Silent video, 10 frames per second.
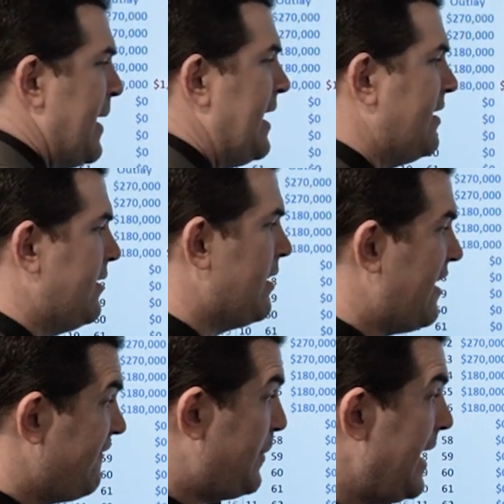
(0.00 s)
paid
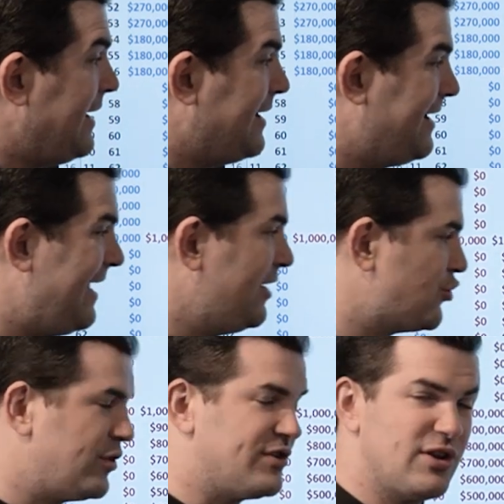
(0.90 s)
an
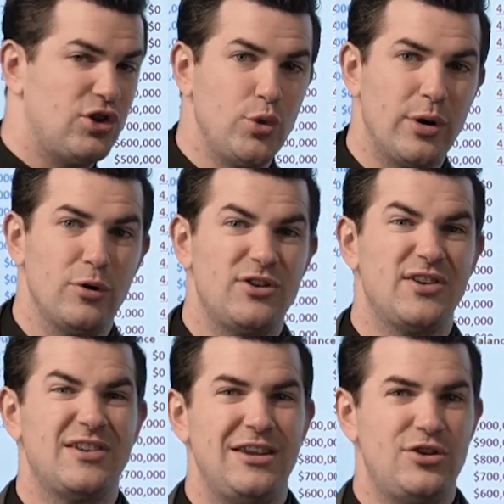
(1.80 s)
interest
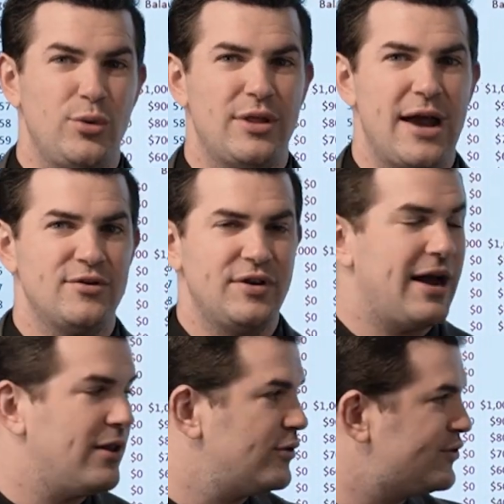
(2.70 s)

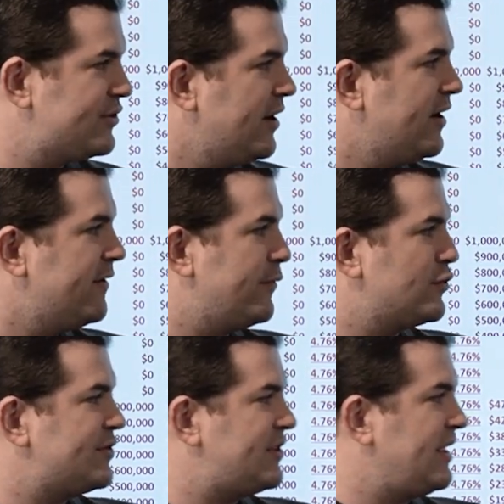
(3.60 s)
$262,000
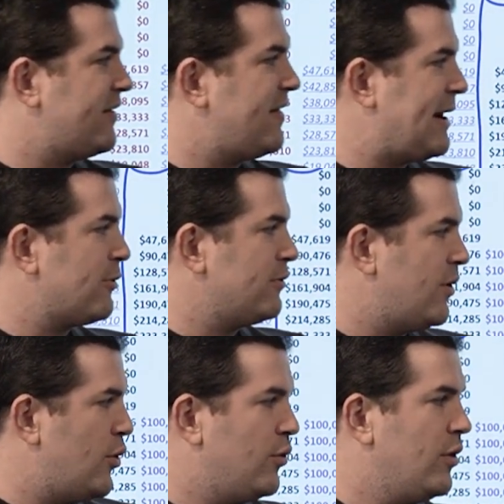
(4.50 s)
versus the collateral
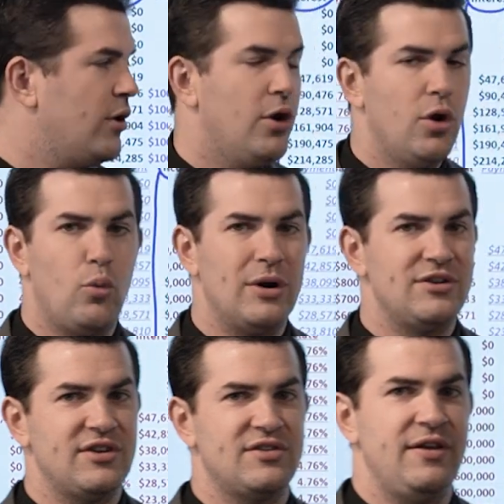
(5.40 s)
loan
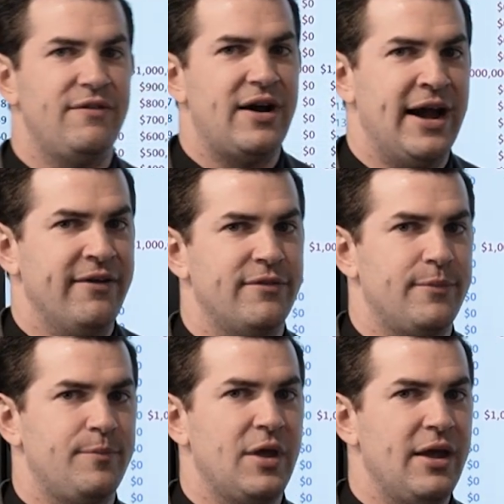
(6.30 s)
$165,000.
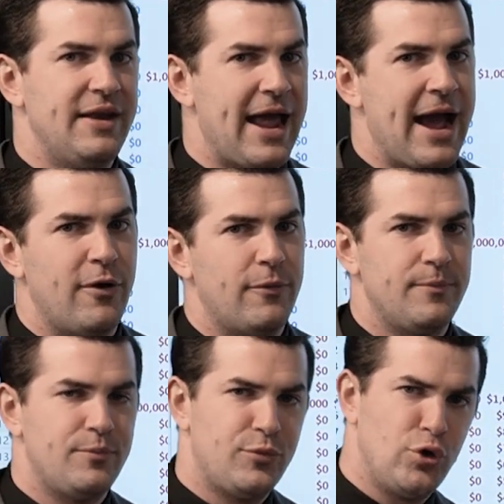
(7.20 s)

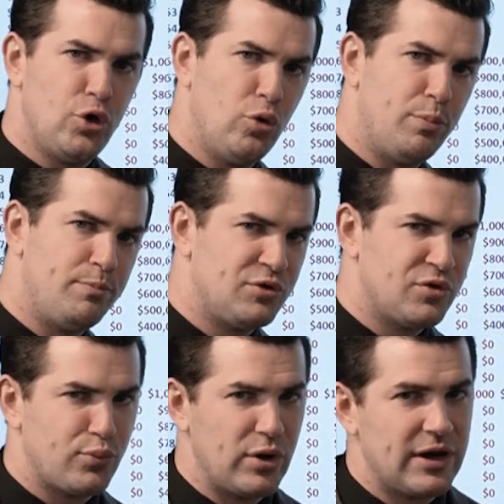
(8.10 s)
Now, to
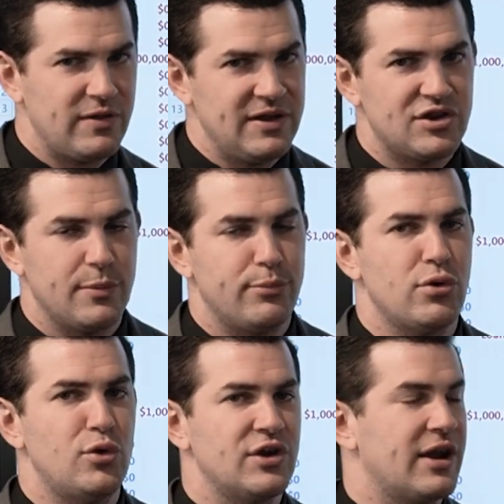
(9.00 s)
sprinkle in some
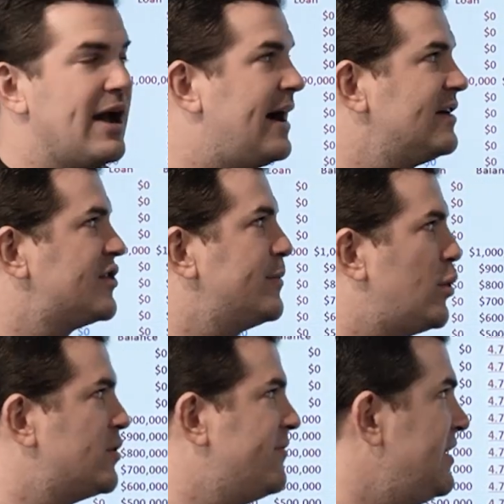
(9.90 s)
pros and cons to
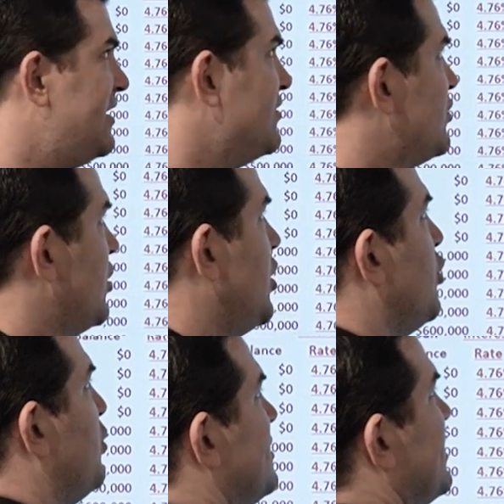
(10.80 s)
both of these,
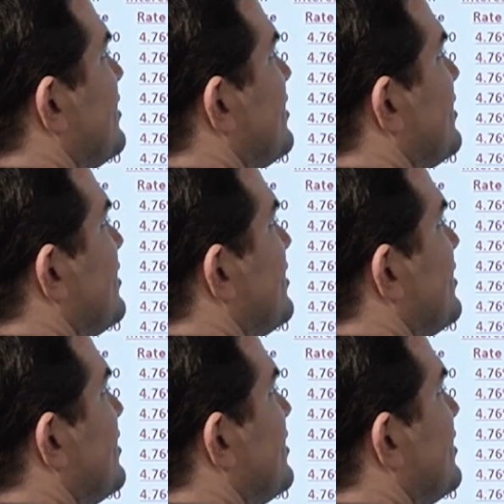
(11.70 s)
with